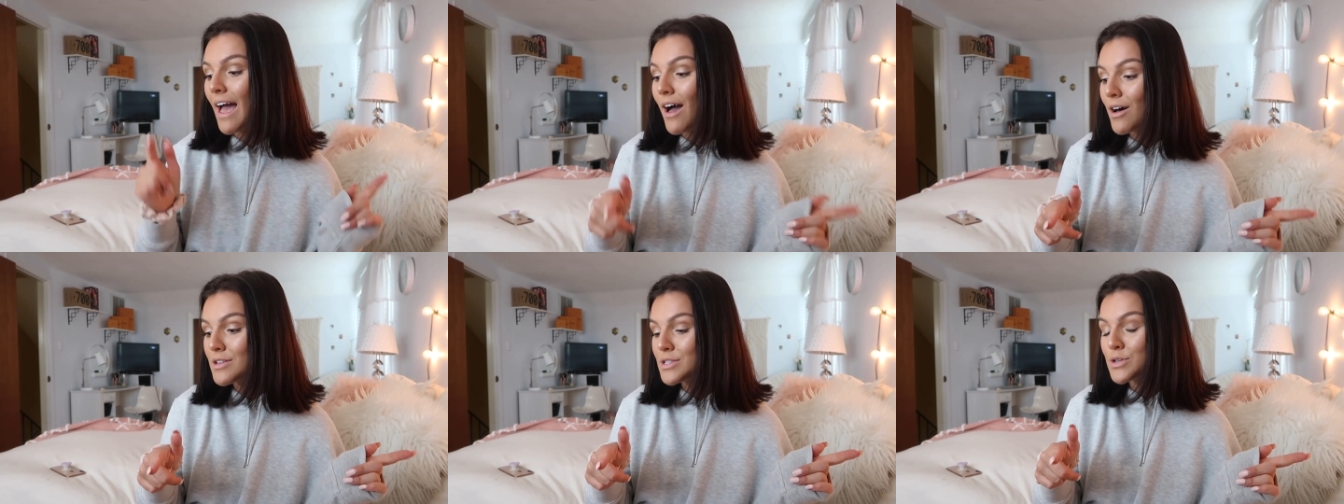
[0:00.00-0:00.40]

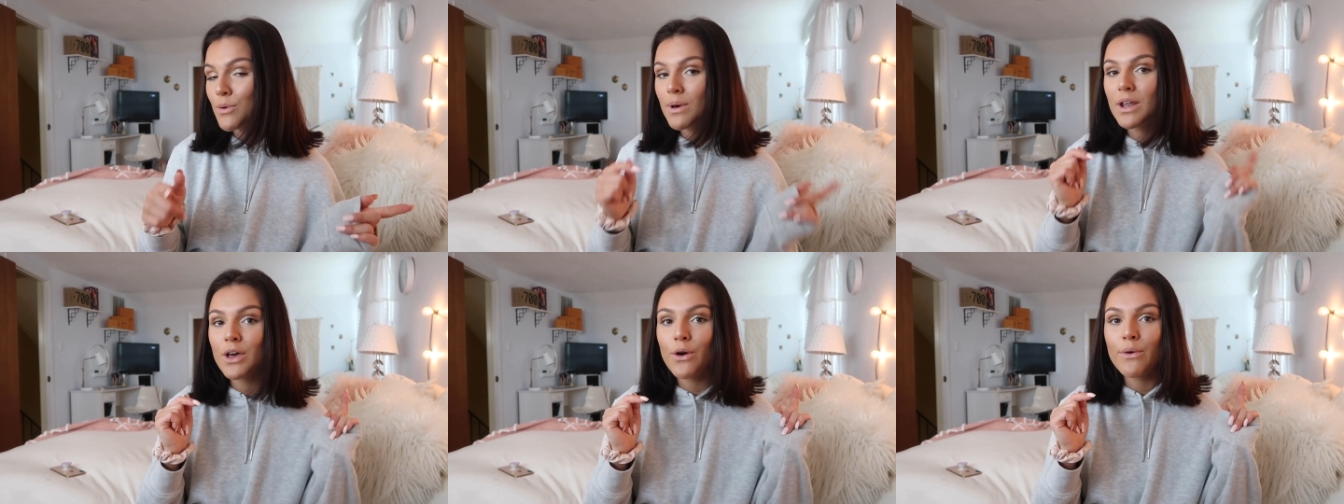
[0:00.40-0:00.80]
I also
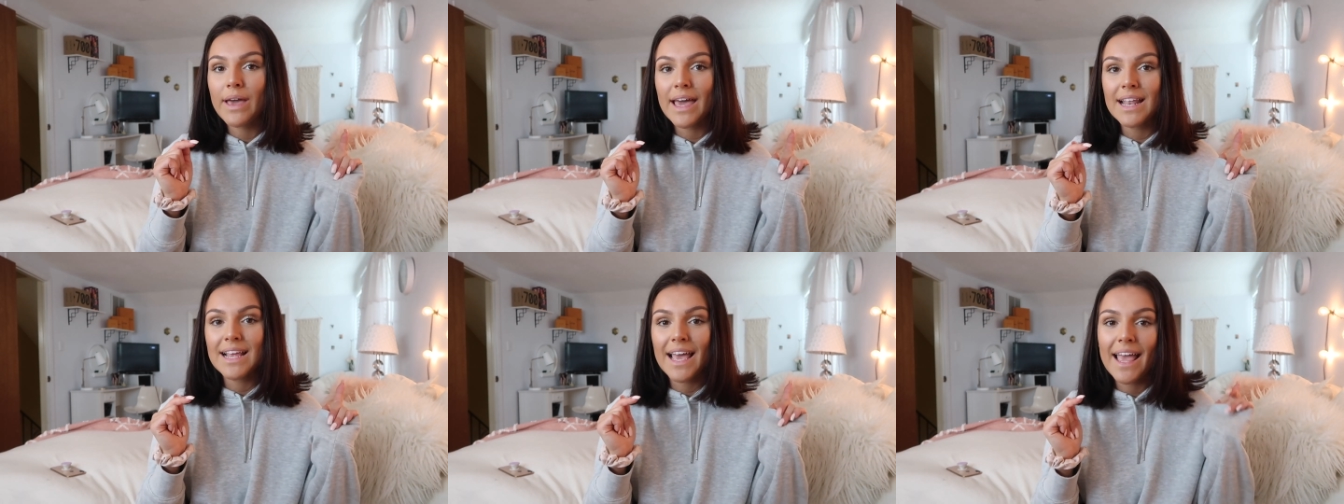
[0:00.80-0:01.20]
wanna go
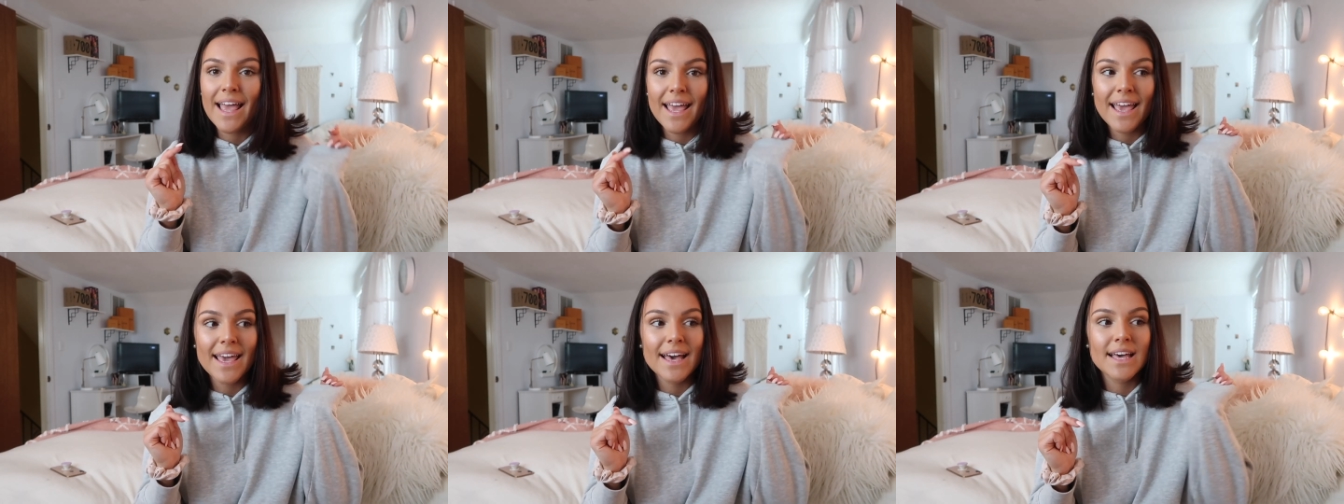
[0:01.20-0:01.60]
get
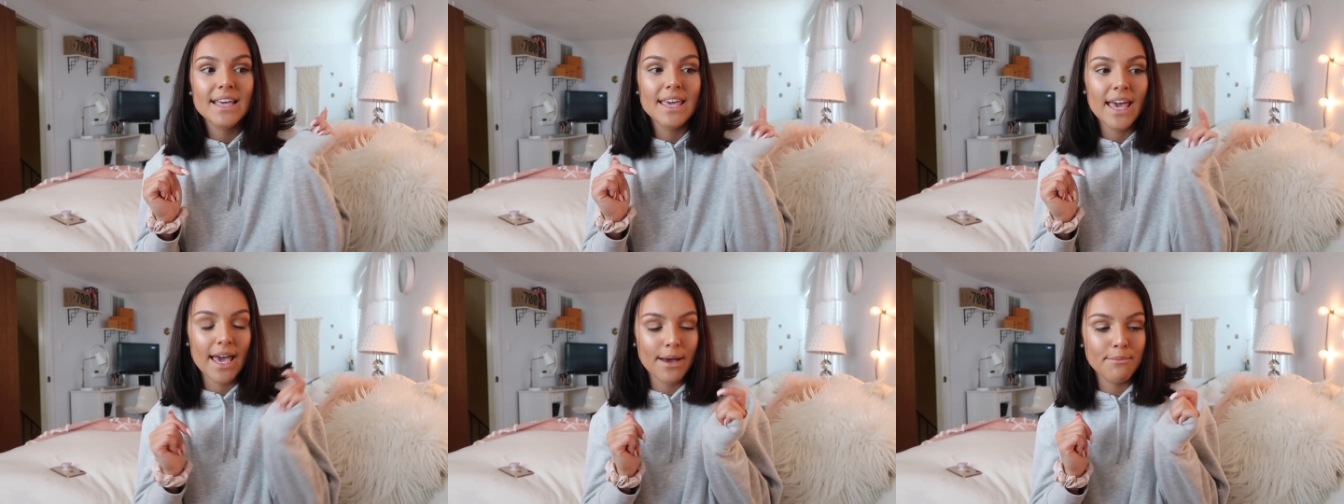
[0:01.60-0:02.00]
a
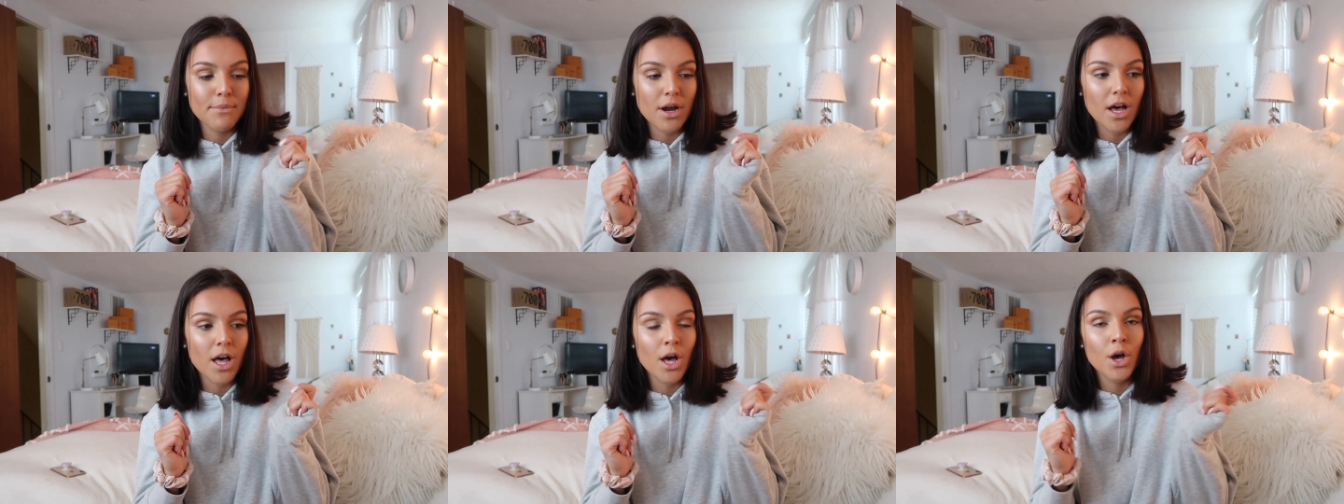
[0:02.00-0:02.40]

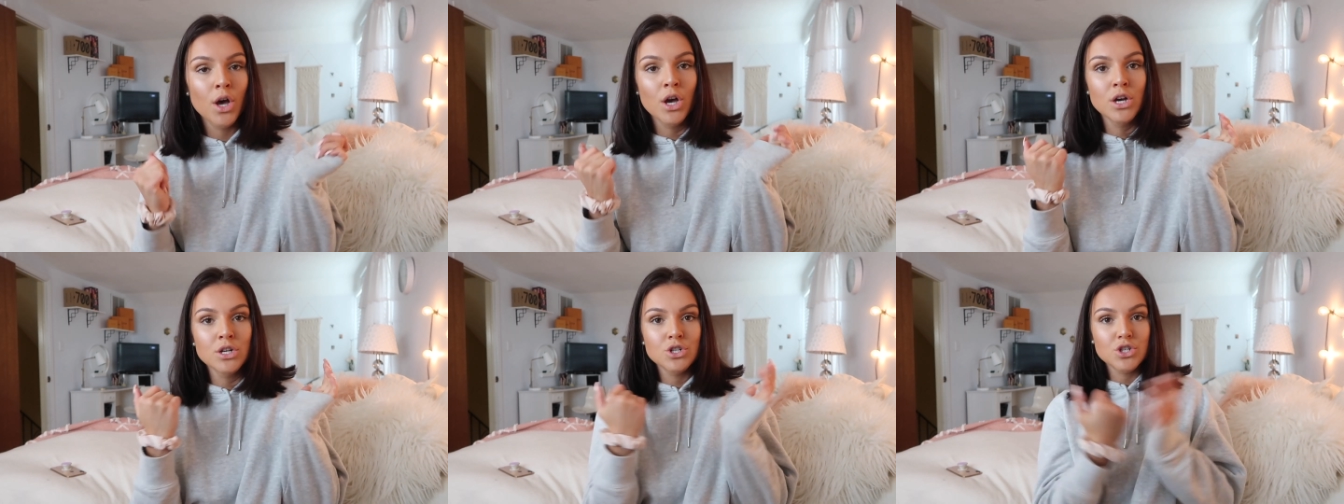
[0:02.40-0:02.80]
camera
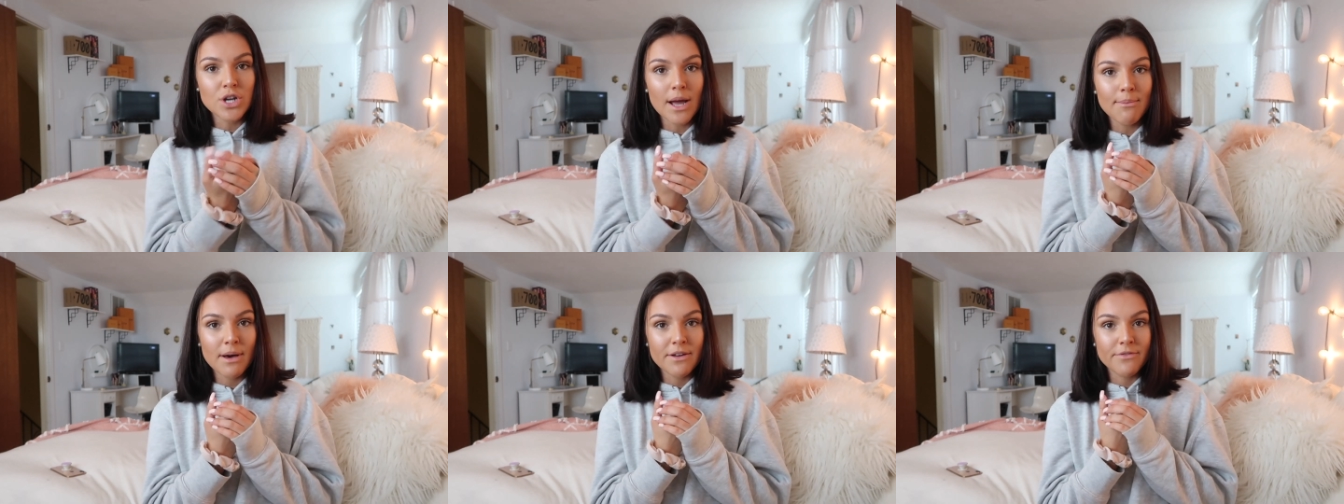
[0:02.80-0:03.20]

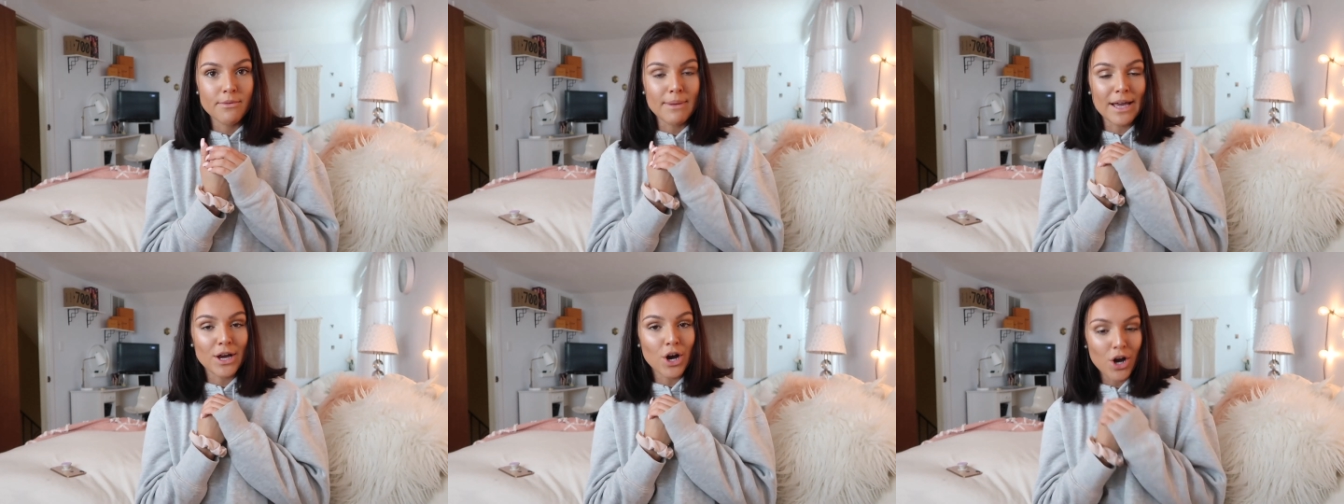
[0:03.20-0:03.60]
tripod
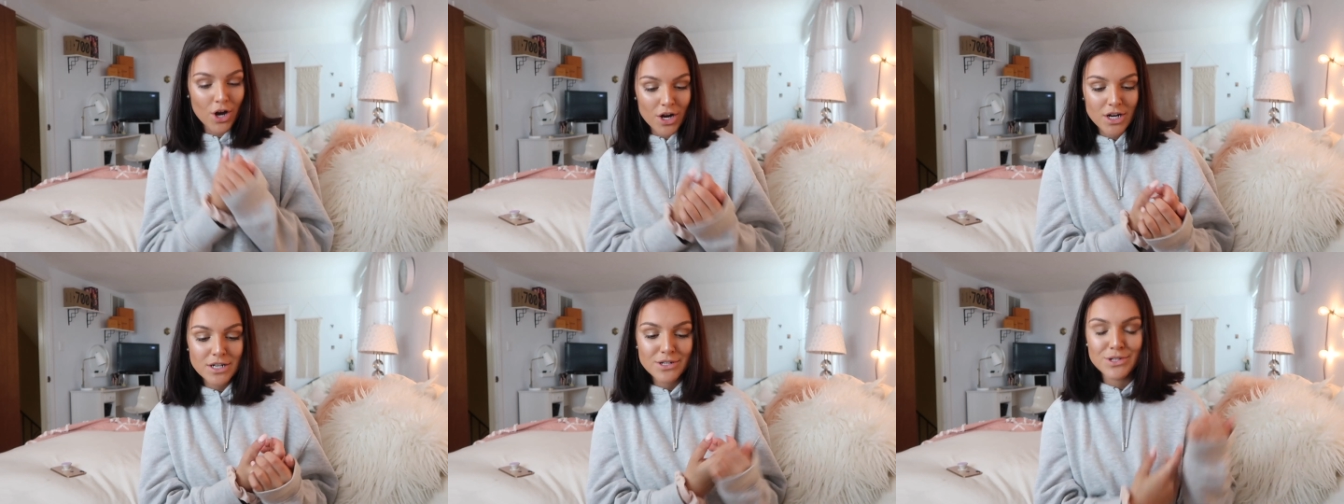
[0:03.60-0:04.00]
for my
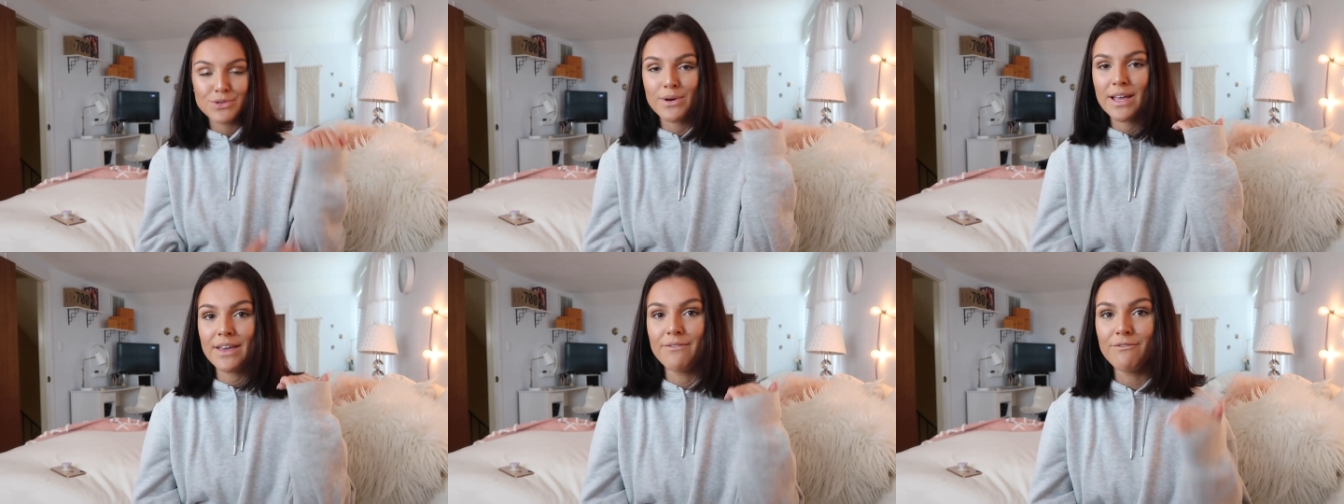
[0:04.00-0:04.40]
car
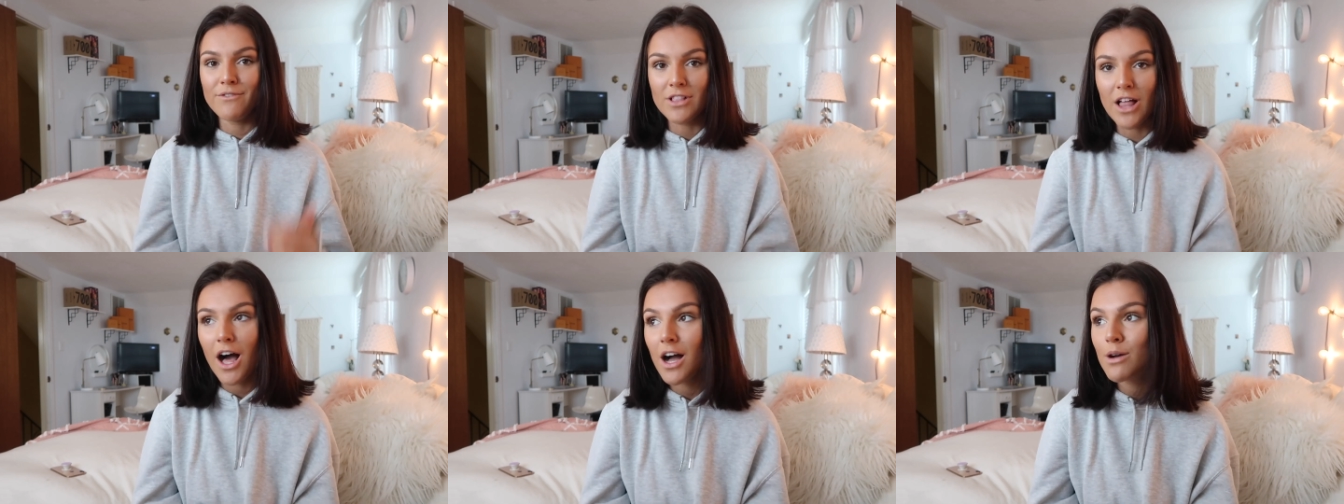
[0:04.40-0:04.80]
so I can
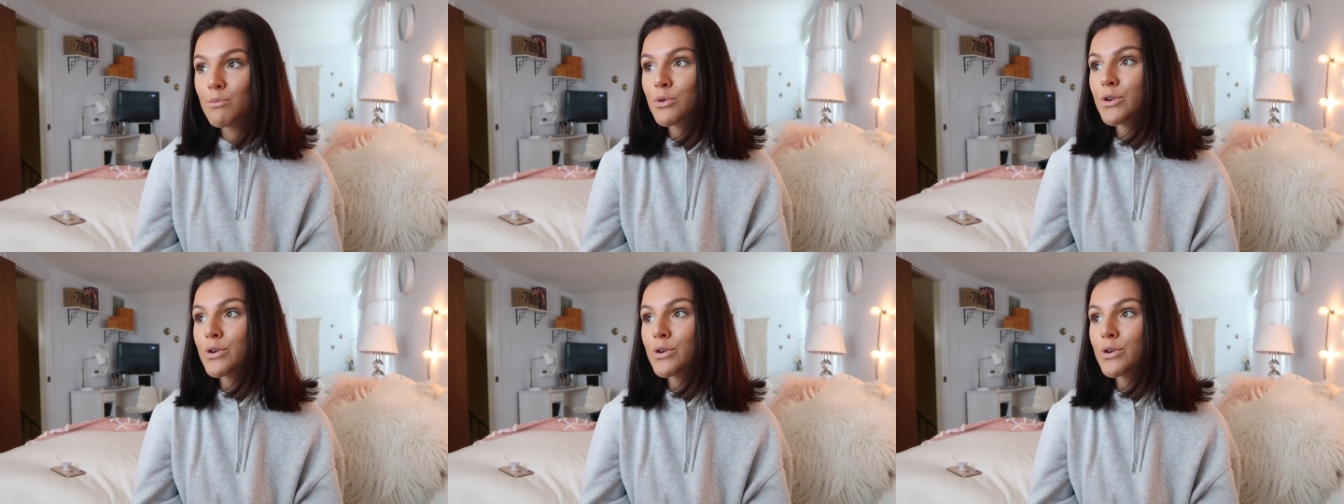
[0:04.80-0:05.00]
vlog